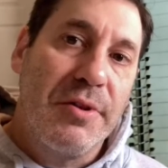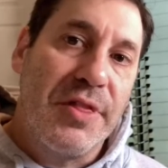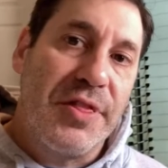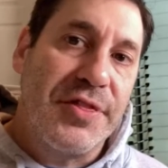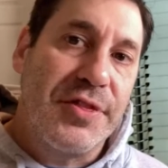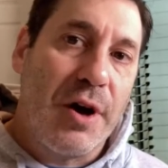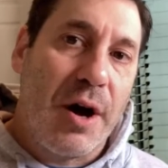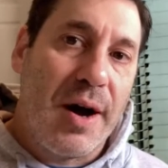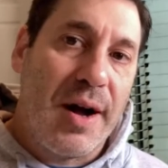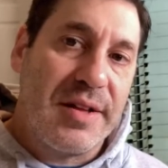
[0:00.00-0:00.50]

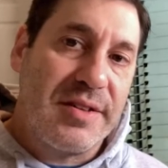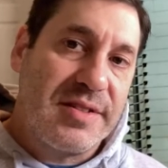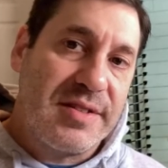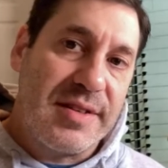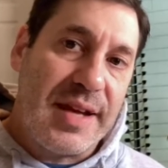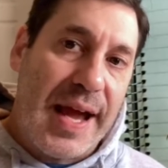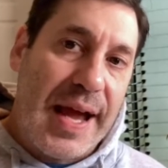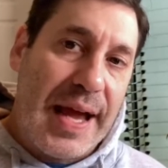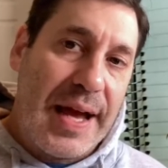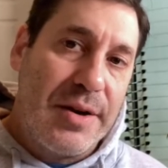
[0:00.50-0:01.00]
thoughts
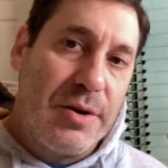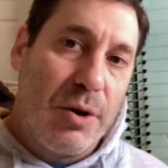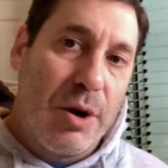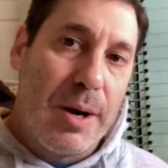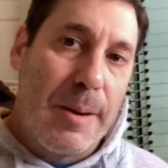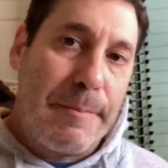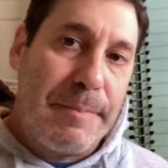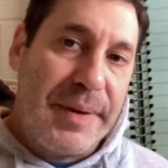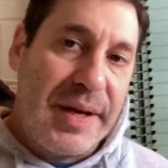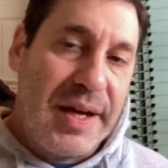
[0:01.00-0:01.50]
and or
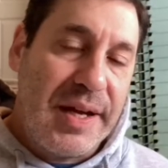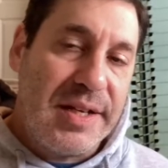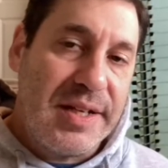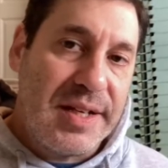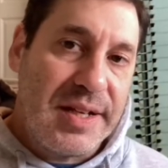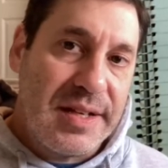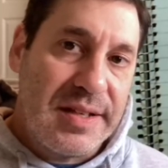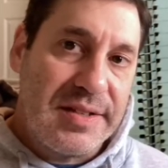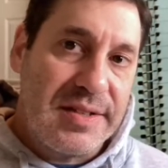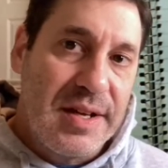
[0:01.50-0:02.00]

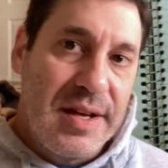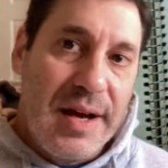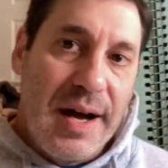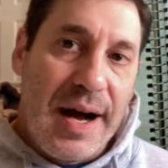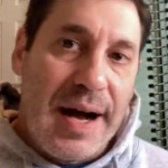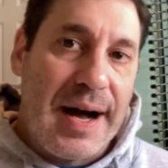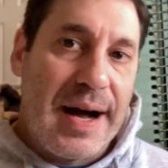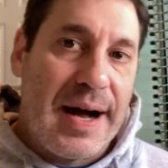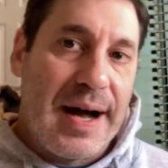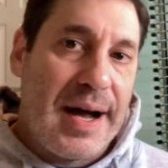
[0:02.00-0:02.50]
opinions
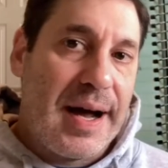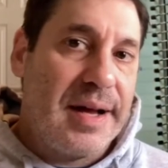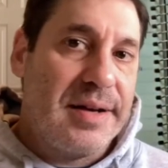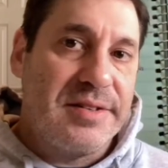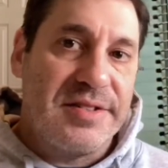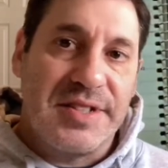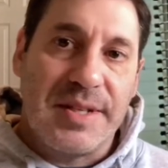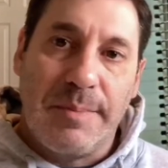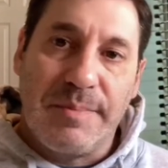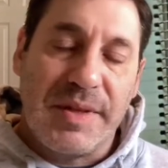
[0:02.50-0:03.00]
on
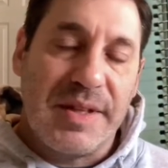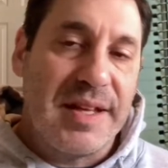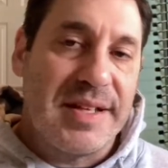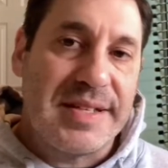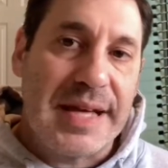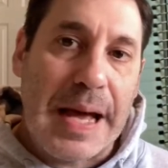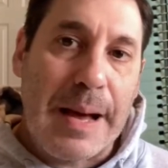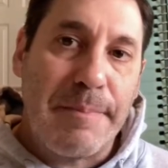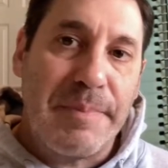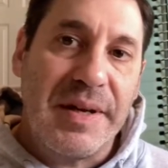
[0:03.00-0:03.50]
something that's
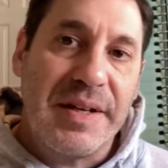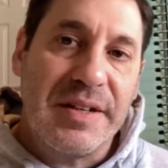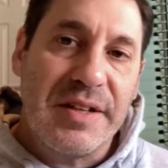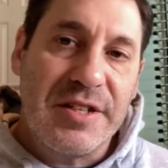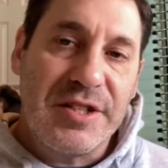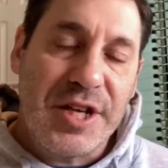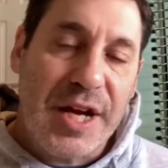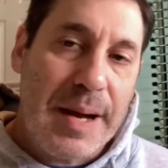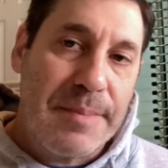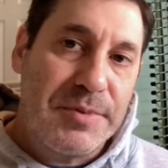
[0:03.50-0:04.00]
happening in the
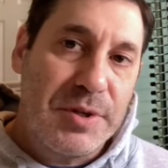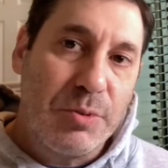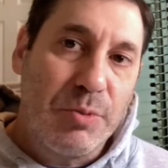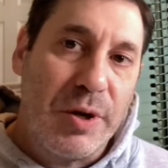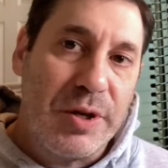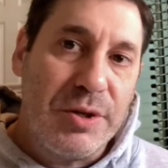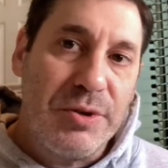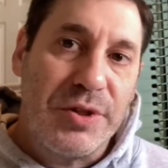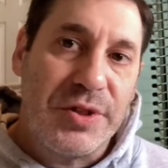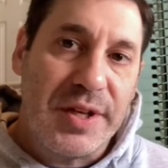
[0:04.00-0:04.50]
chapter,
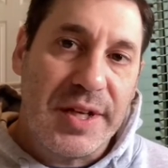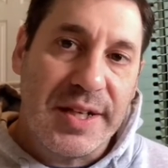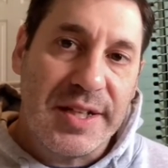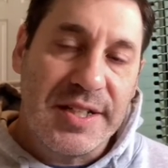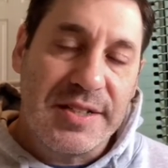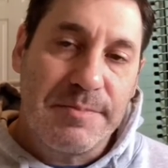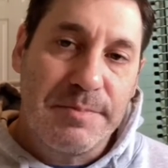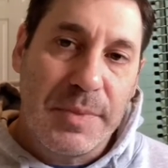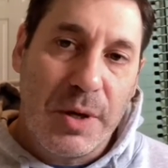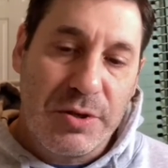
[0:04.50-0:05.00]
what you think
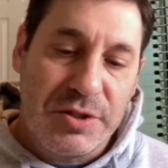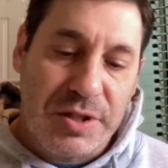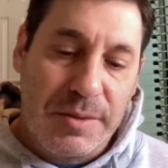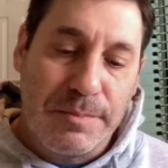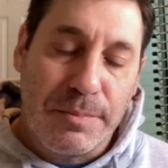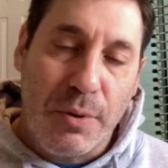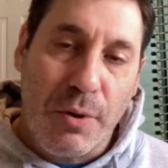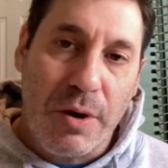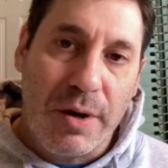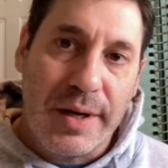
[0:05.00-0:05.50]
is most
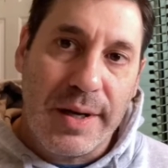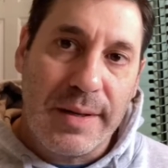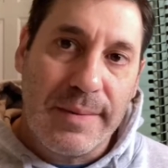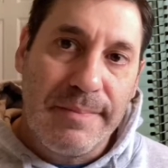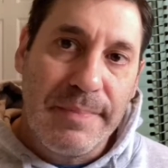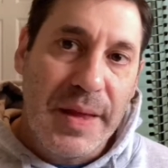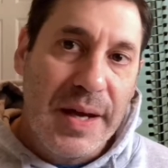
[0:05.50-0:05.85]
important.